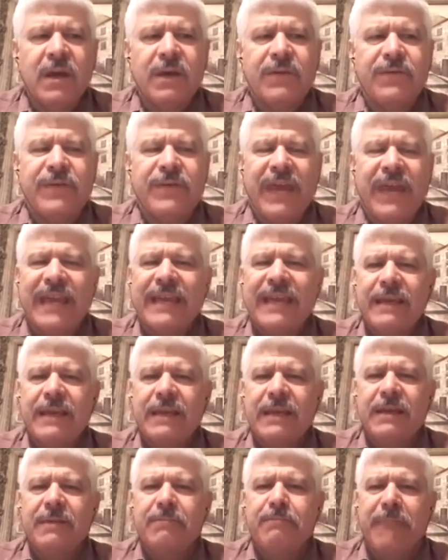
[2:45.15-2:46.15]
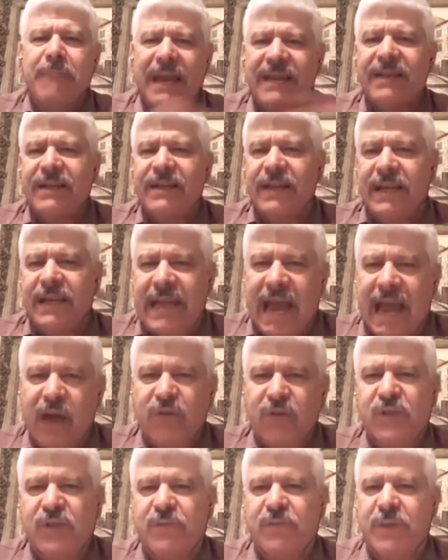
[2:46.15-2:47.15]
they made an
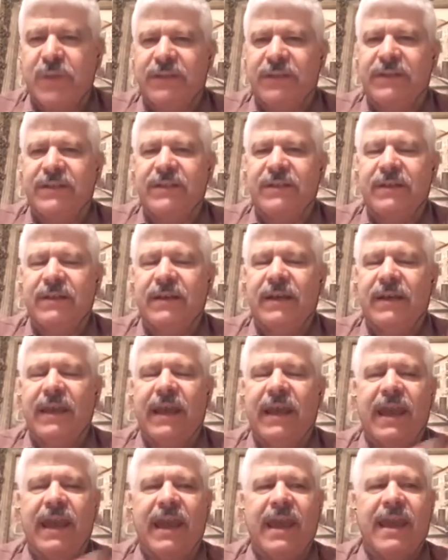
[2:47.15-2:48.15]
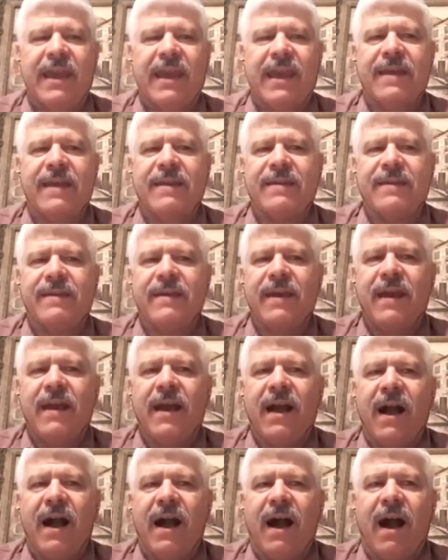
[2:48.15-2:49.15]
announcement, and
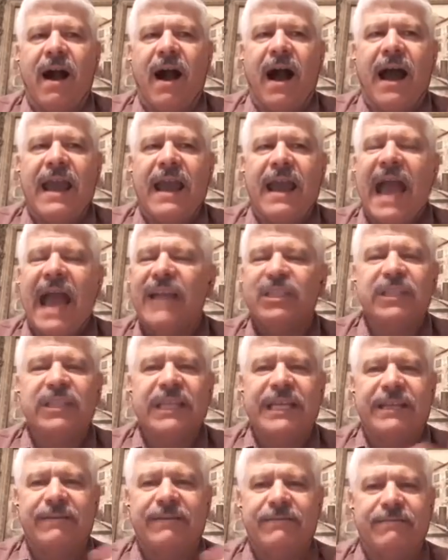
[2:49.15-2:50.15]
I actually